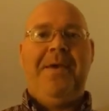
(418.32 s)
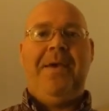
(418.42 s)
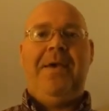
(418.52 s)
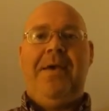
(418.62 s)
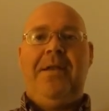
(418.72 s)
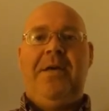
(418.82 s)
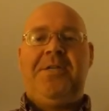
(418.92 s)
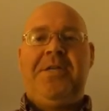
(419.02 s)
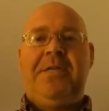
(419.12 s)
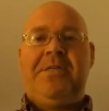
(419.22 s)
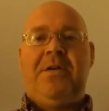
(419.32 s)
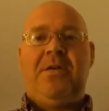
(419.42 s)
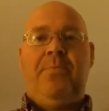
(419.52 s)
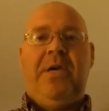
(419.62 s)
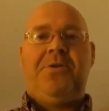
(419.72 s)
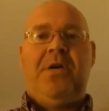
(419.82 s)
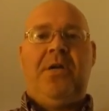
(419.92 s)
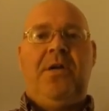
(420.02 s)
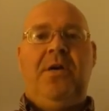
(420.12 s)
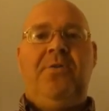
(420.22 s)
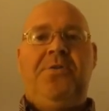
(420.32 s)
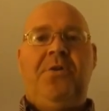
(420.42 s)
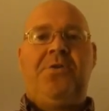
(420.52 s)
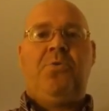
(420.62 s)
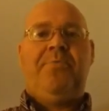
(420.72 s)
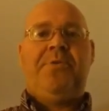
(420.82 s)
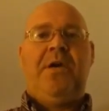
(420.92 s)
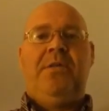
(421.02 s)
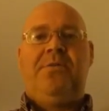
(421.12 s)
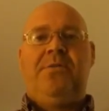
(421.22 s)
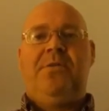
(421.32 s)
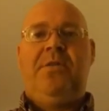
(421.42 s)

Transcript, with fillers: And uh, check us out on Patreon and other social websites.